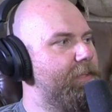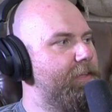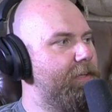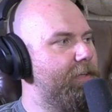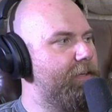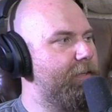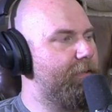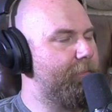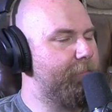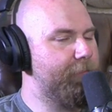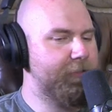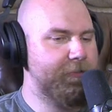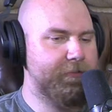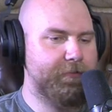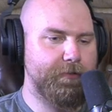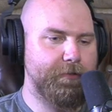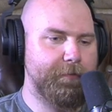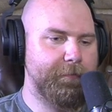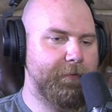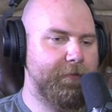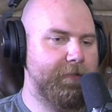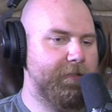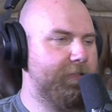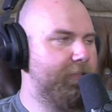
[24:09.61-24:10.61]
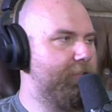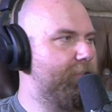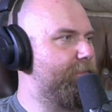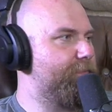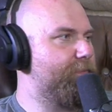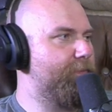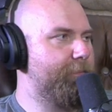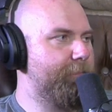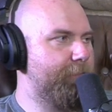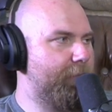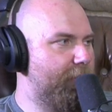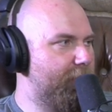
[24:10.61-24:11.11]
Yeah, I've been super into
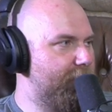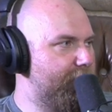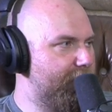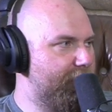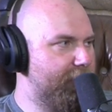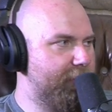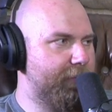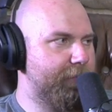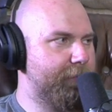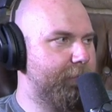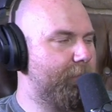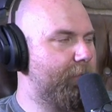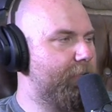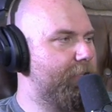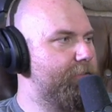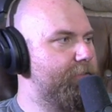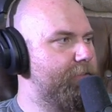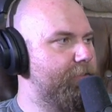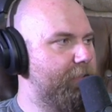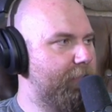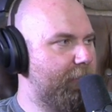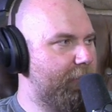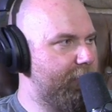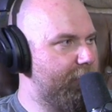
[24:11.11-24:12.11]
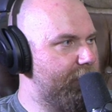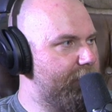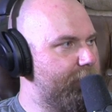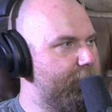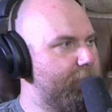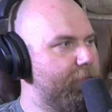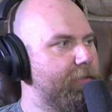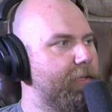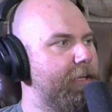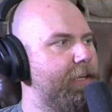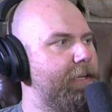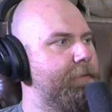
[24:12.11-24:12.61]
football lately, watching a lot of
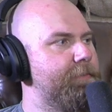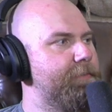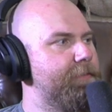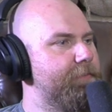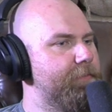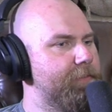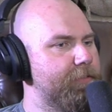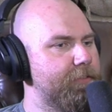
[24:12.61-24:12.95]
NFL games, even